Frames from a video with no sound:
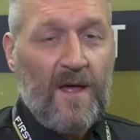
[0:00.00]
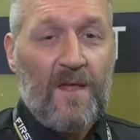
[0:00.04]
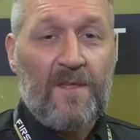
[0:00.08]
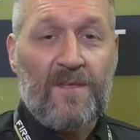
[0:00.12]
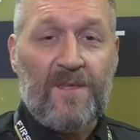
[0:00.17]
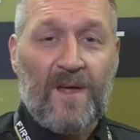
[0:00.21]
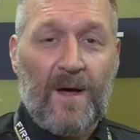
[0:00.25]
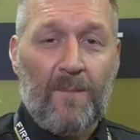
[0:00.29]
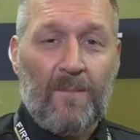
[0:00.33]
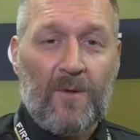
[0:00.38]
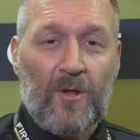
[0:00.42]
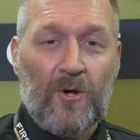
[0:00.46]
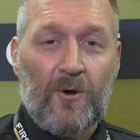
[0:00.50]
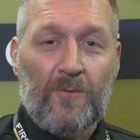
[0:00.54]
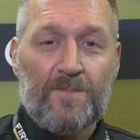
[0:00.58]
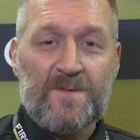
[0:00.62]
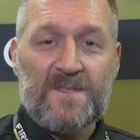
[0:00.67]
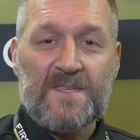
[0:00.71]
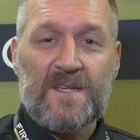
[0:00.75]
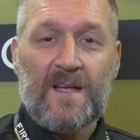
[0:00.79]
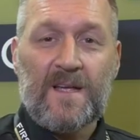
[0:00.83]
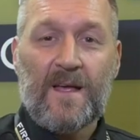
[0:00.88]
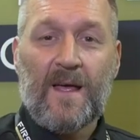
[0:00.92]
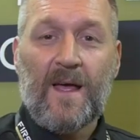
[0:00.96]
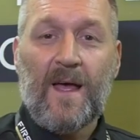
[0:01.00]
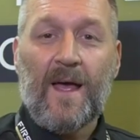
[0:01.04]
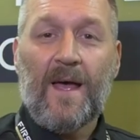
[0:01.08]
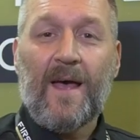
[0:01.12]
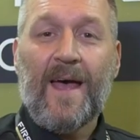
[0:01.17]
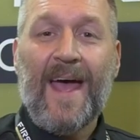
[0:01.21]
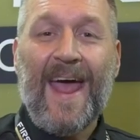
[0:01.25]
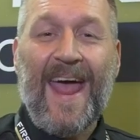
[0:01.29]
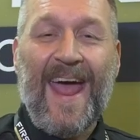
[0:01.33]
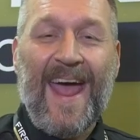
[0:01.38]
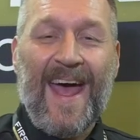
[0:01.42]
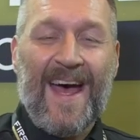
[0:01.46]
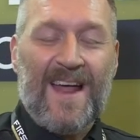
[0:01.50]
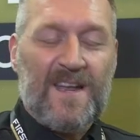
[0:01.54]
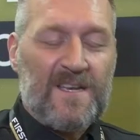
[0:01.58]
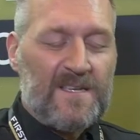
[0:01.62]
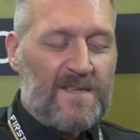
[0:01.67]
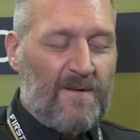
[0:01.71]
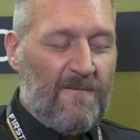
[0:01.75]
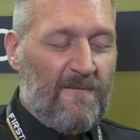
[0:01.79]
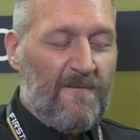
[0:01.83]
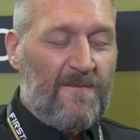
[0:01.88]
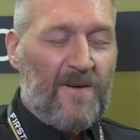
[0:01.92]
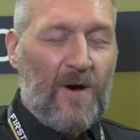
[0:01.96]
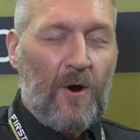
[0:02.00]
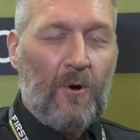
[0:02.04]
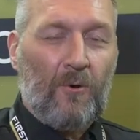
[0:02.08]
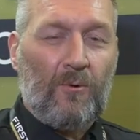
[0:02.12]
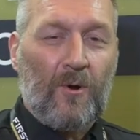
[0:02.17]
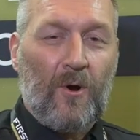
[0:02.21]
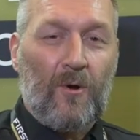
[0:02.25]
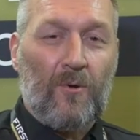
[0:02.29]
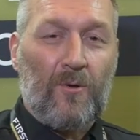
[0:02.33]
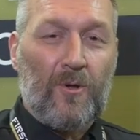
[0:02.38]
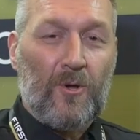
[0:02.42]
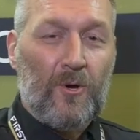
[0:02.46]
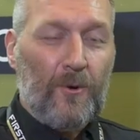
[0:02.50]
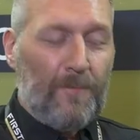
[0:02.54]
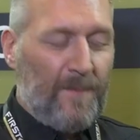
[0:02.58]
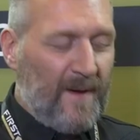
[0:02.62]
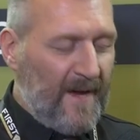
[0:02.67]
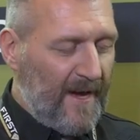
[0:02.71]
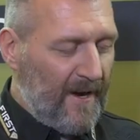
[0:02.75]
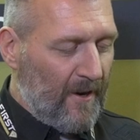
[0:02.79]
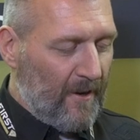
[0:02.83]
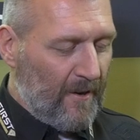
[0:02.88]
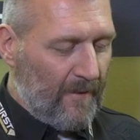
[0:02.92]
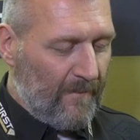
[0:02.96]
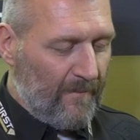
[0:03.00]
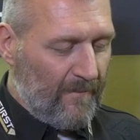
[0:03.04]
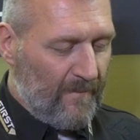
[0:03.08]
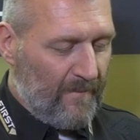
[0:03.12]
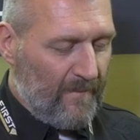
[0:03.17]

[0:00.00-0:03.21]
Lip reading: Thumb loops and Velcro loop here.